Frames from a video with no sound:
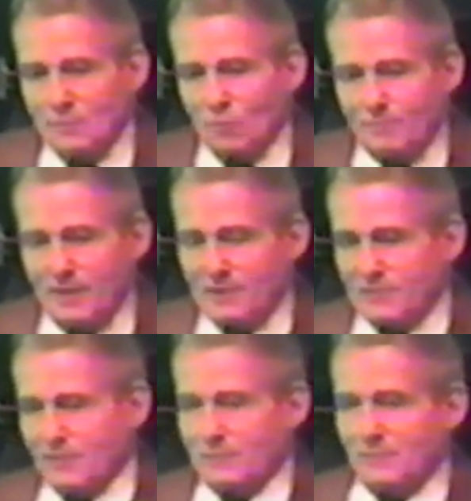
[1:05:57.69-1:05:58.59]
So
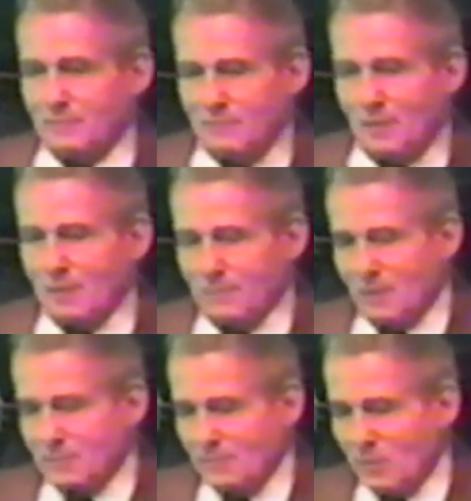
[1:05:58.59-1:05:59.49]
Peyton took,
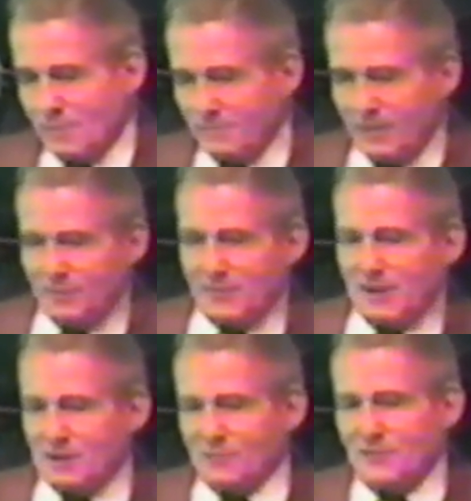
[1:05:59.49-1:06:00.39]
Dr. Barton Payne took
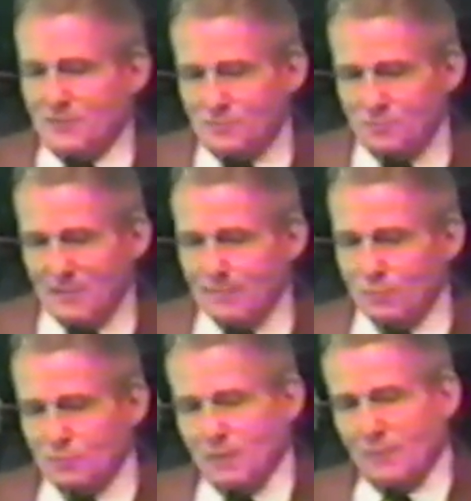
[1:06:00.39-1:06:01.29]
out his thesis. It was a